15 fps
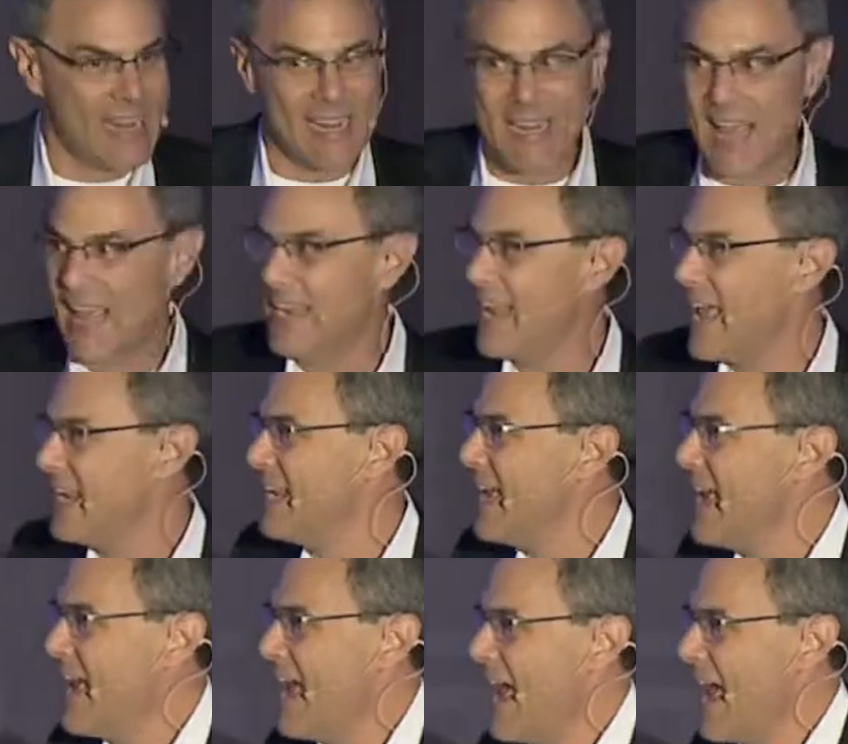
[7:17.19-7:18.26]
And
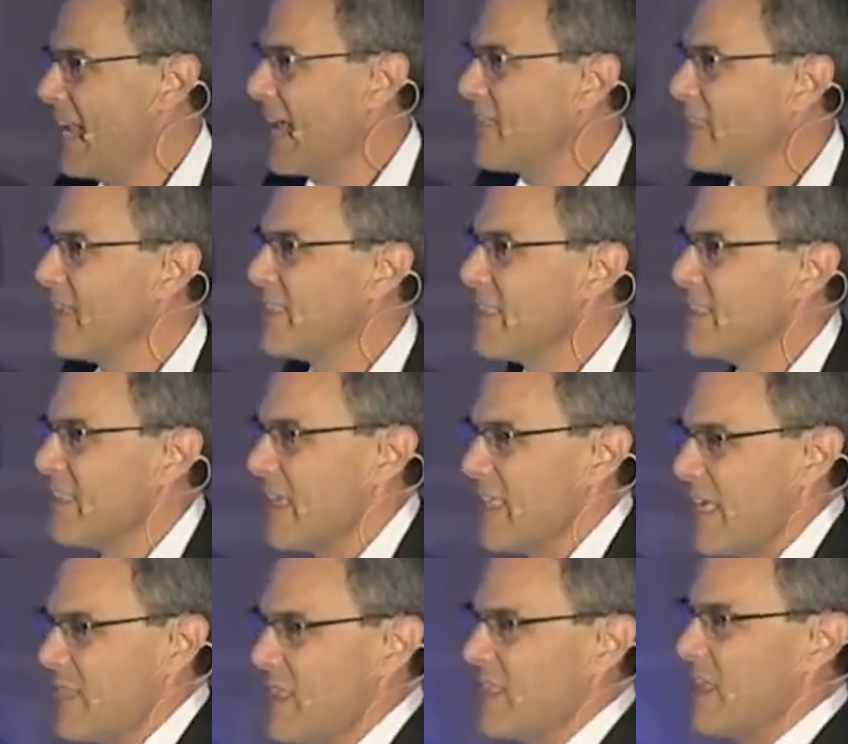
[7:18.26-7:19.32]
I think
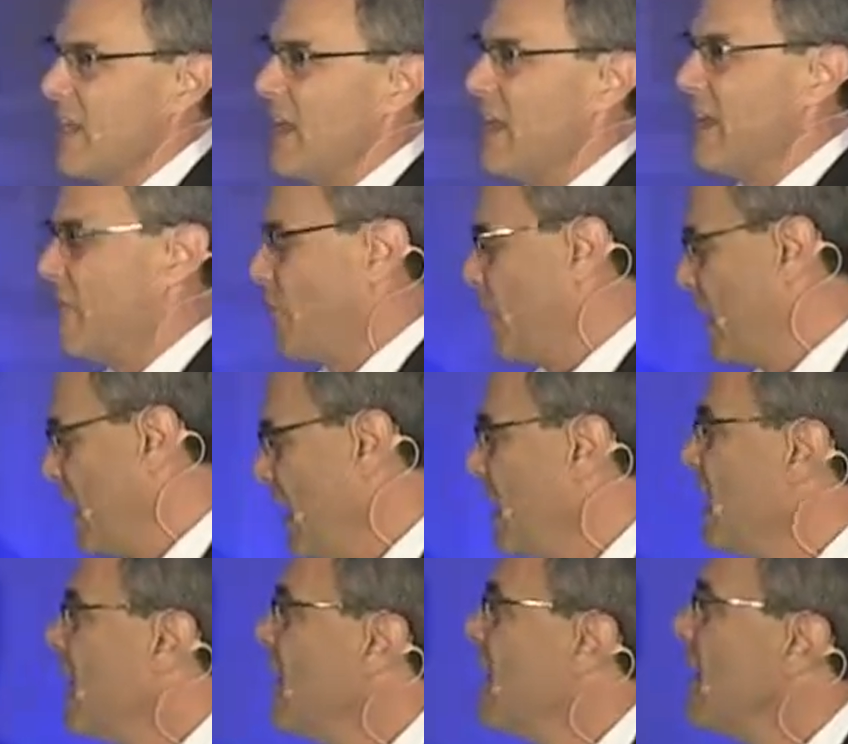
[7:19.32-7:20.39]
that if
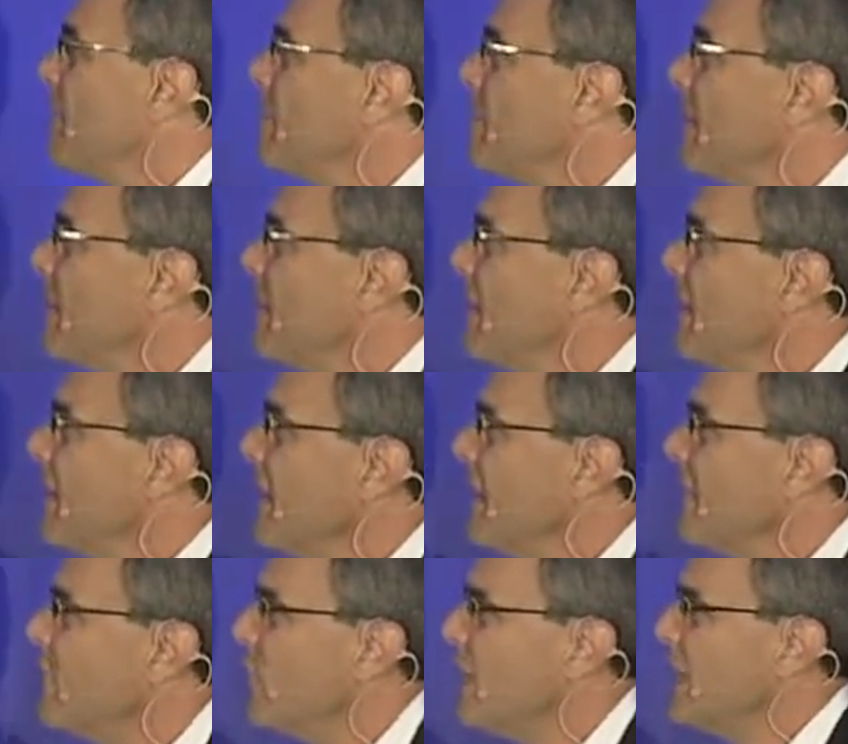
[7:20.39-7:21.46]

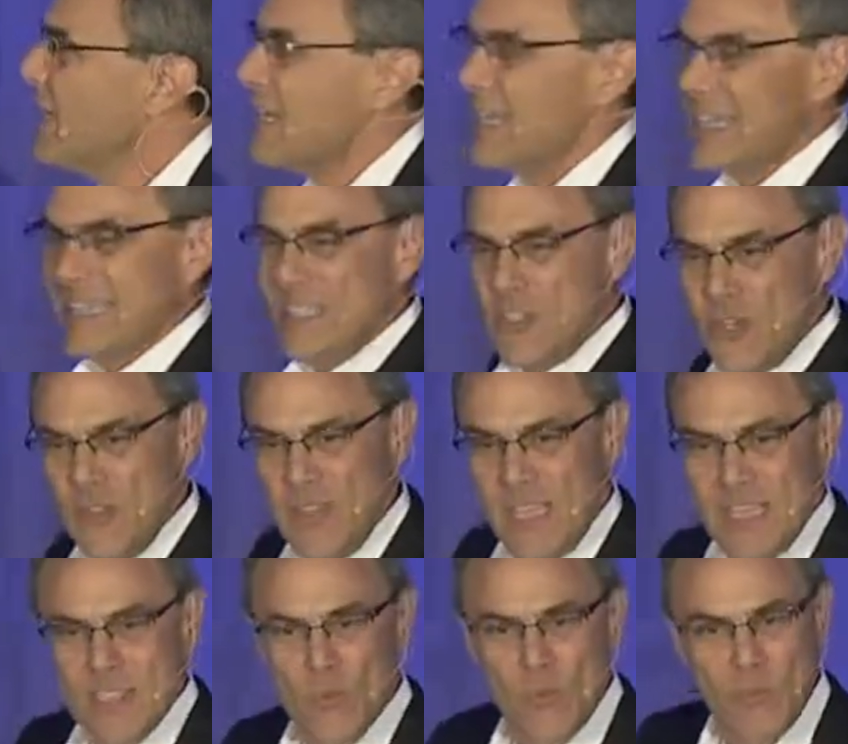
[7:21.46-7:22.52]
we do
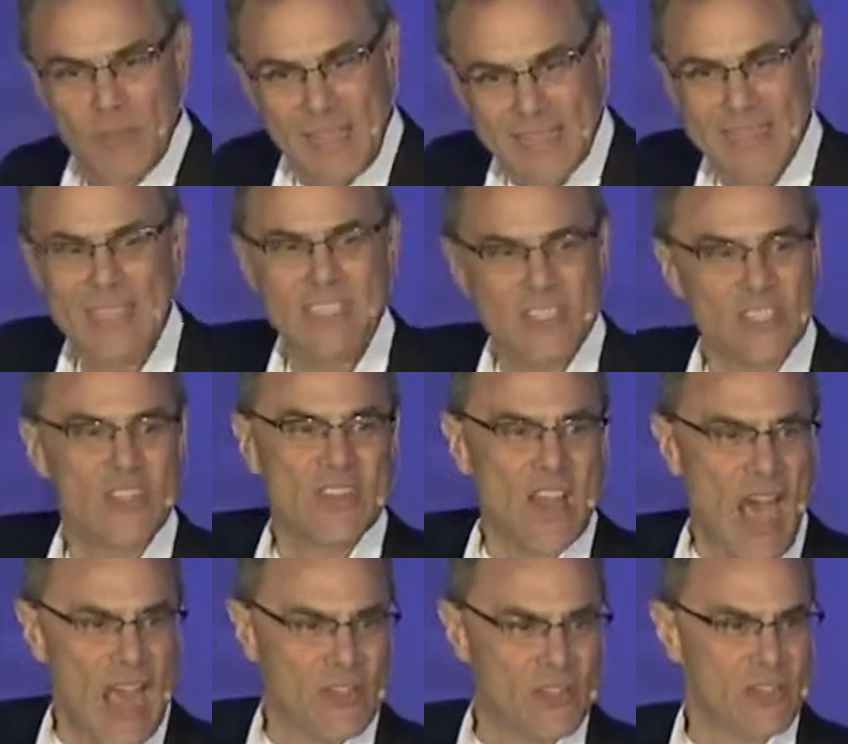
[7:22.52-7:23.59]
this, let's just
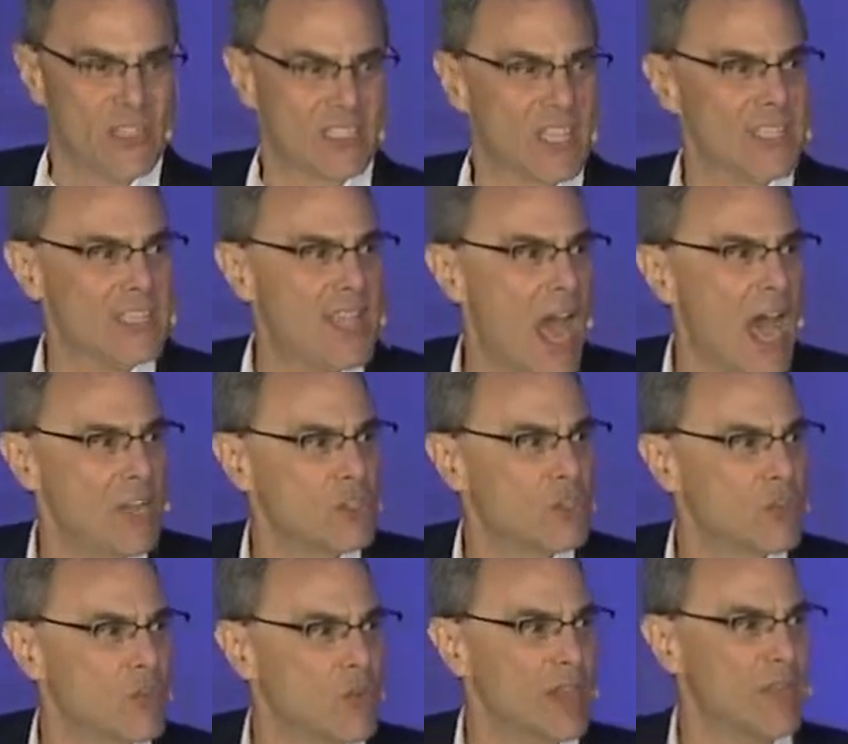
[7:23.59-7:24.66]
not do this. Let's not
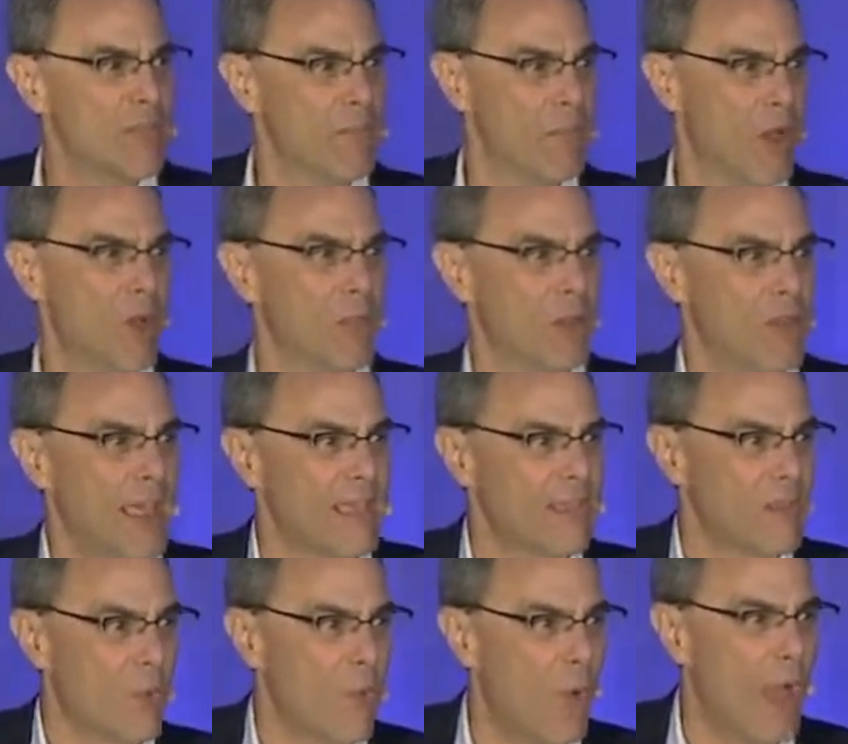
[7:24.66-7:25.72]
treat mobile like
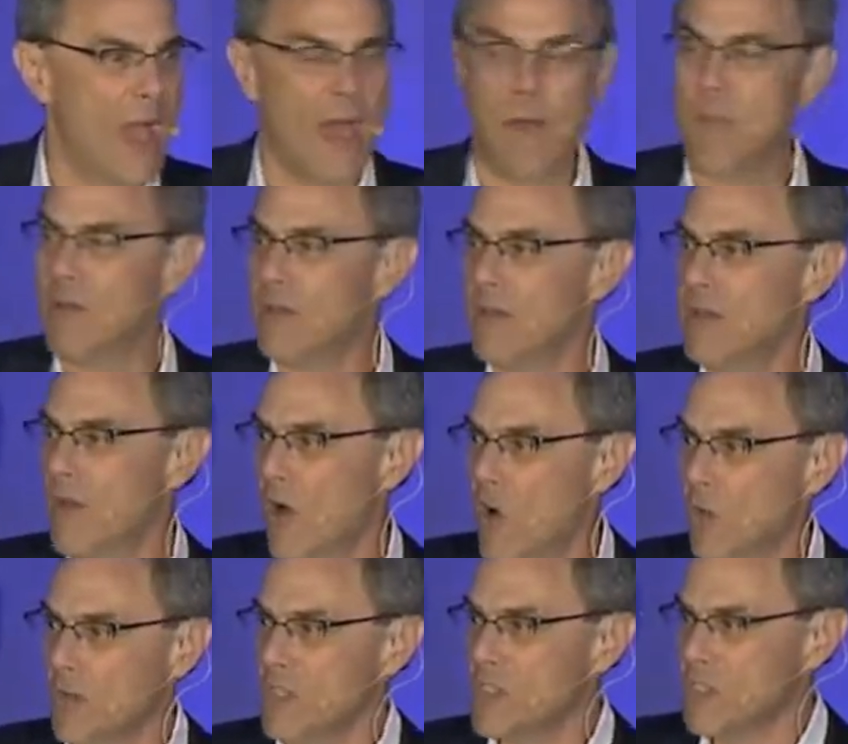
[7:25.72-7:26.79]
the web,
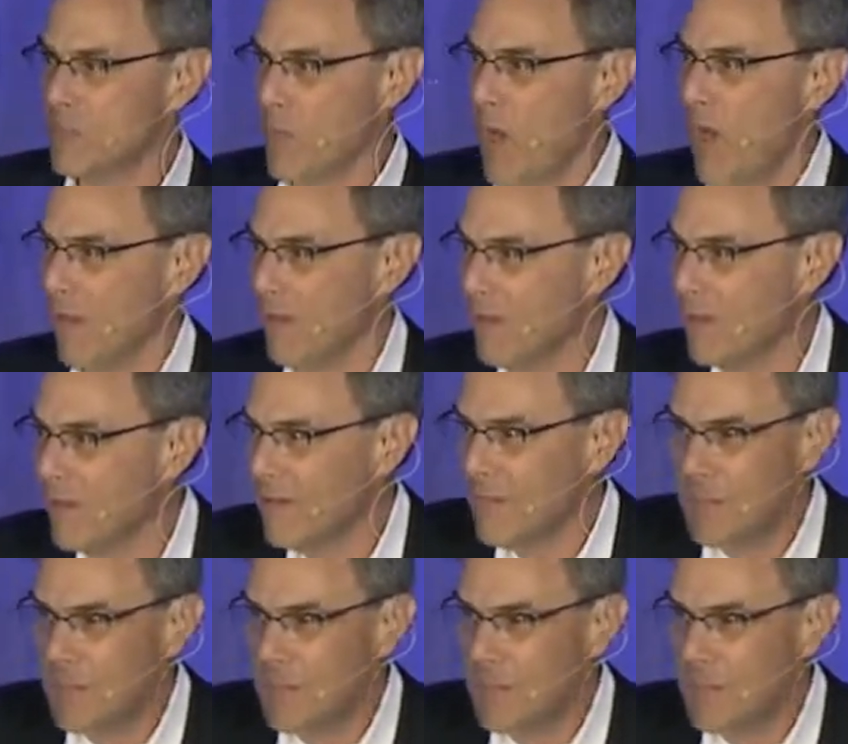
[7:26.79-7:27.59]
only smaller.